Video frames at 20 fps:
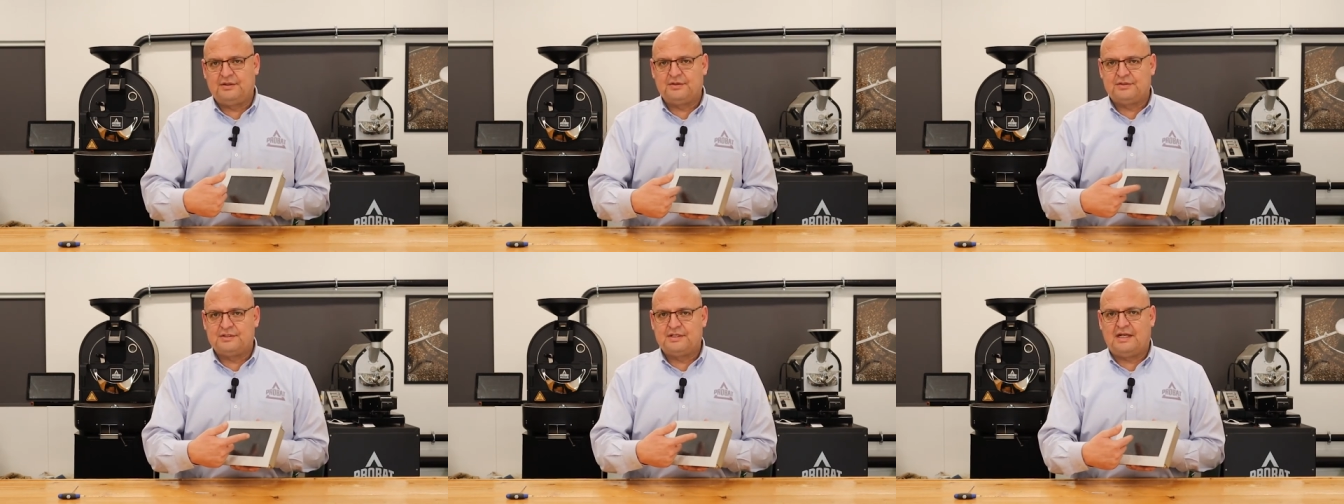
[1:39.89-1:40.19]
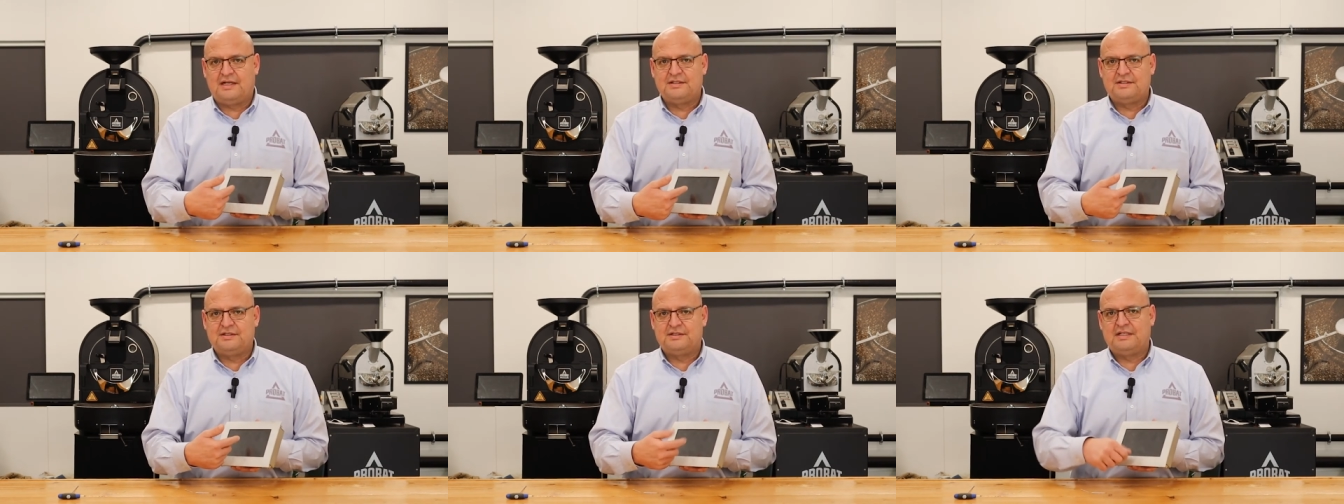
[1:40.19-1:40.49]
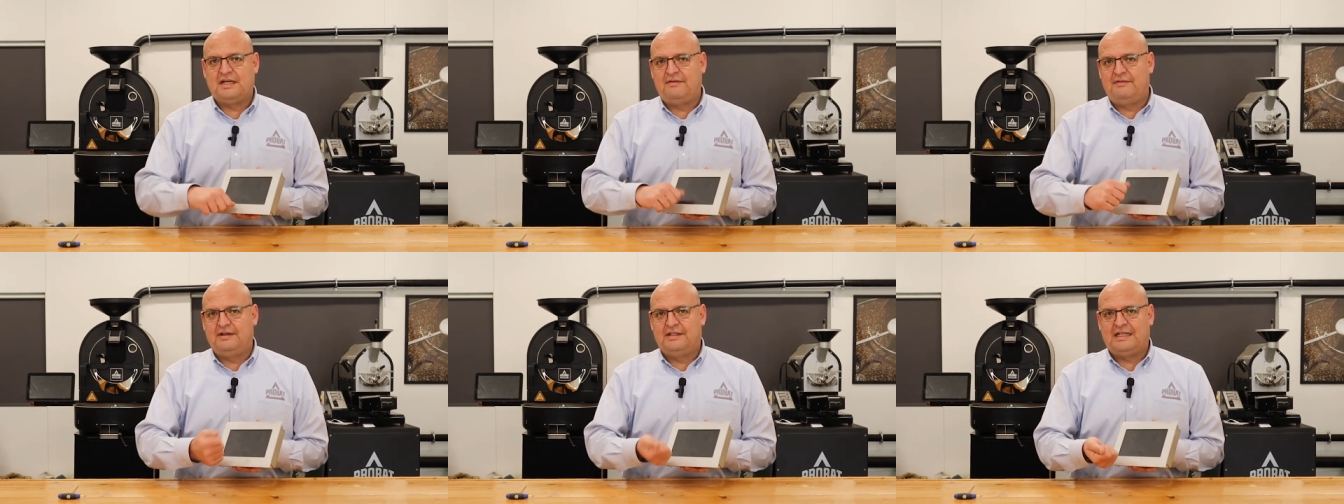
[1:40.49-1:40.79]
to
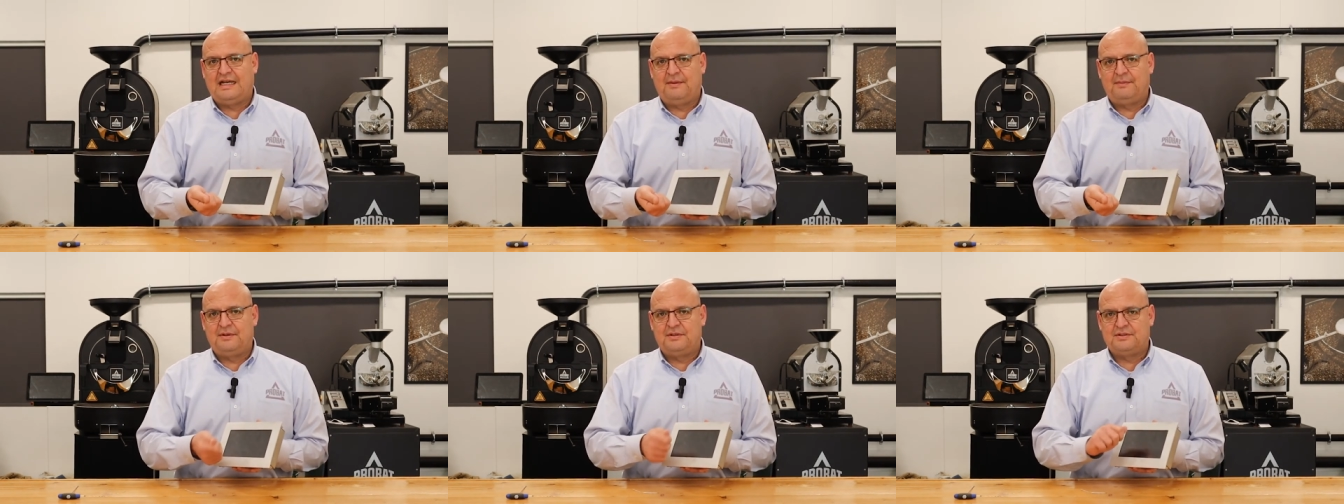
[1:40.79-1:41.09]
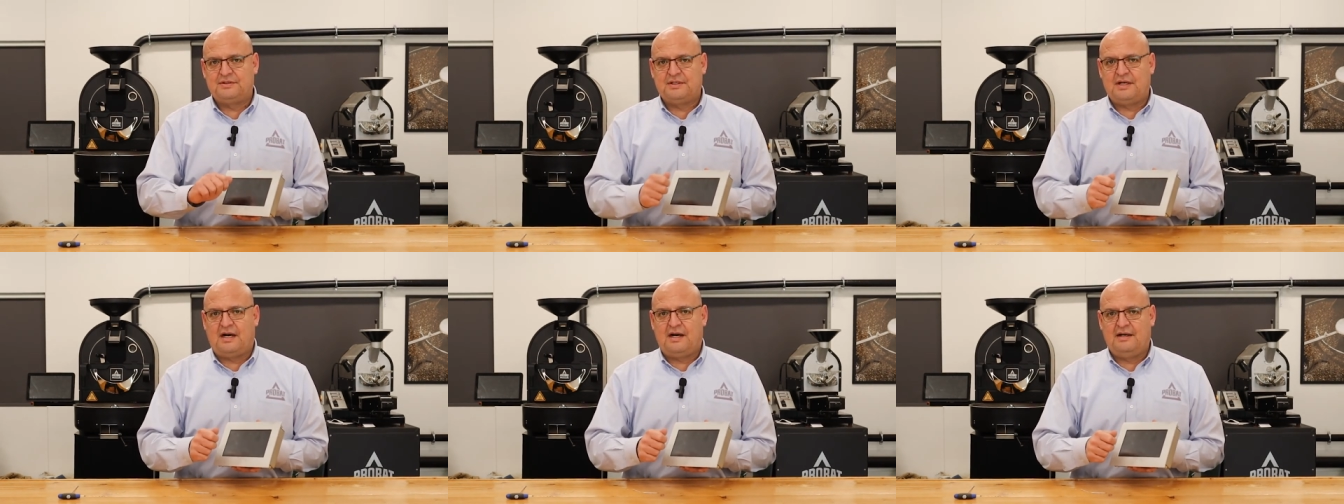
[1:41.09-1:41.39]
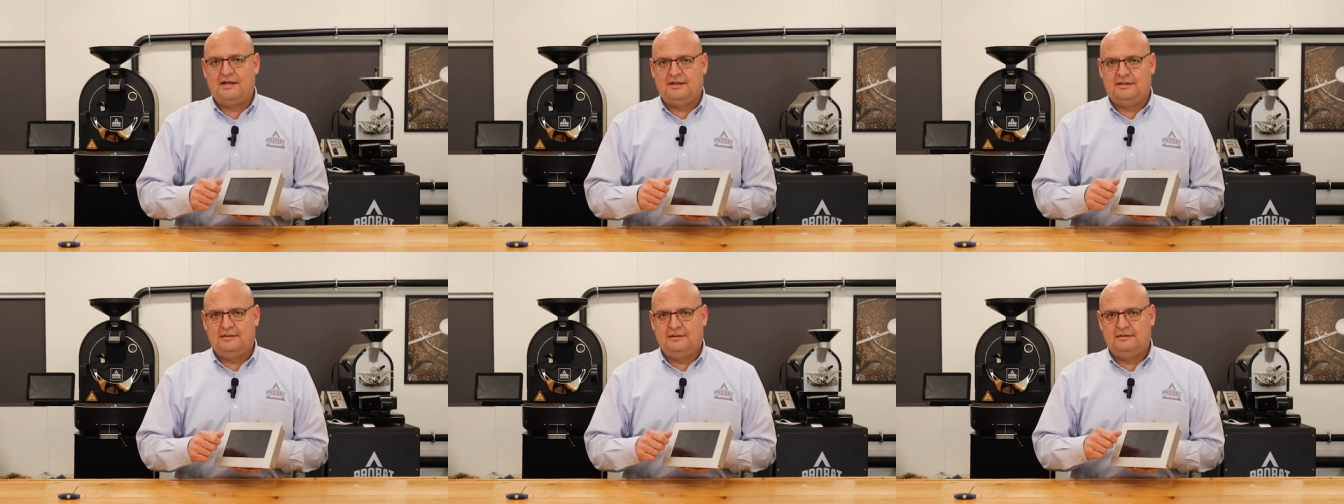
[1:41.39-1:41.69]
Celsius every time you
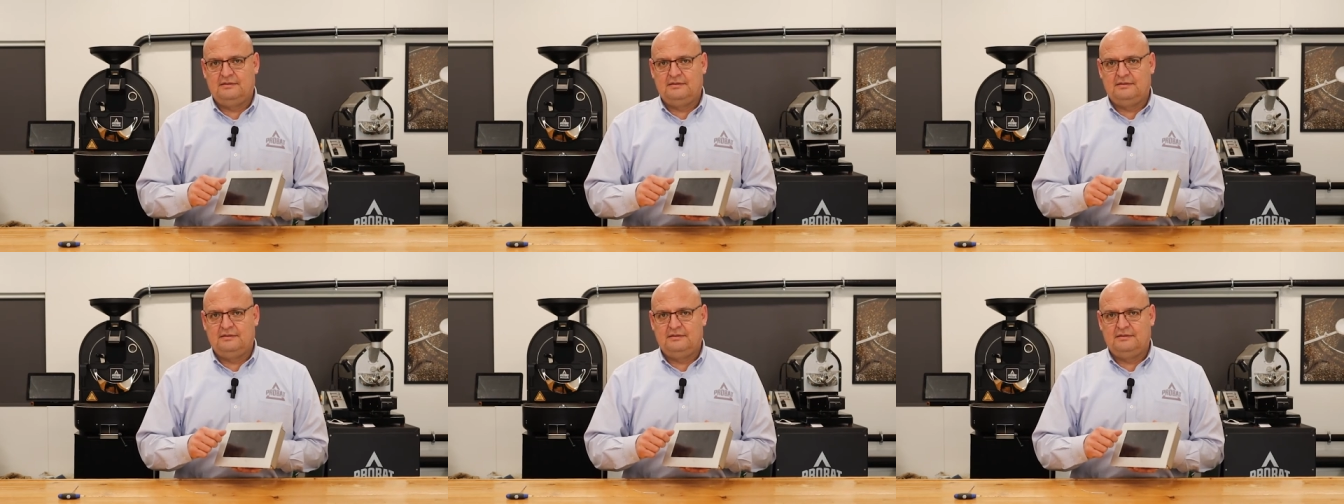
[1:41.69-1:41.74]
start it.